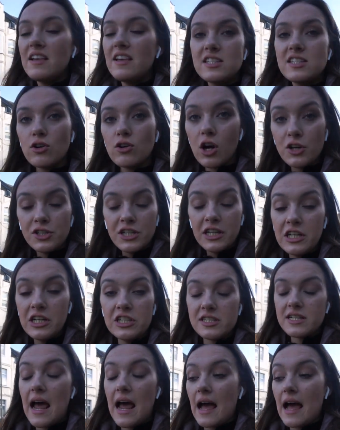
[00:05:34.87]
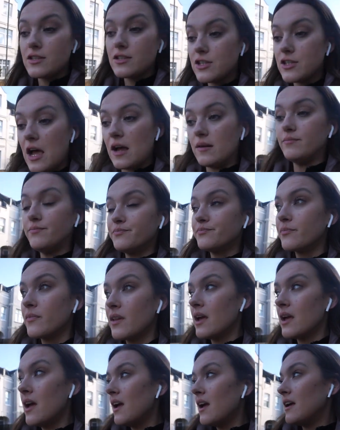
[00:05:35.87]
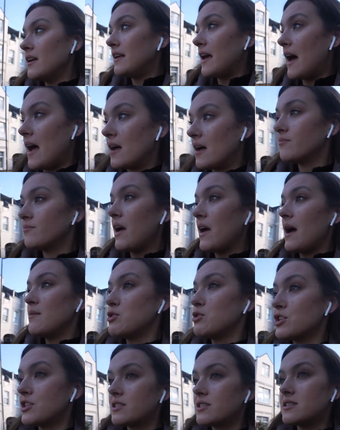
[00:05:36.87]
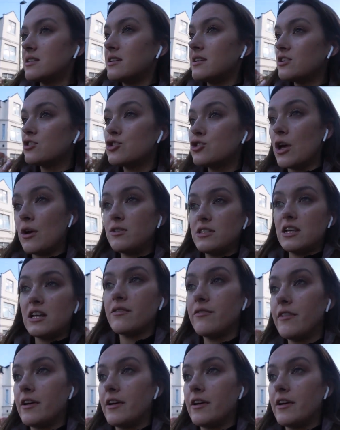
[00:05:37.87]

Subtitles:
they still continue to stare. So yeah, I'm just so sick of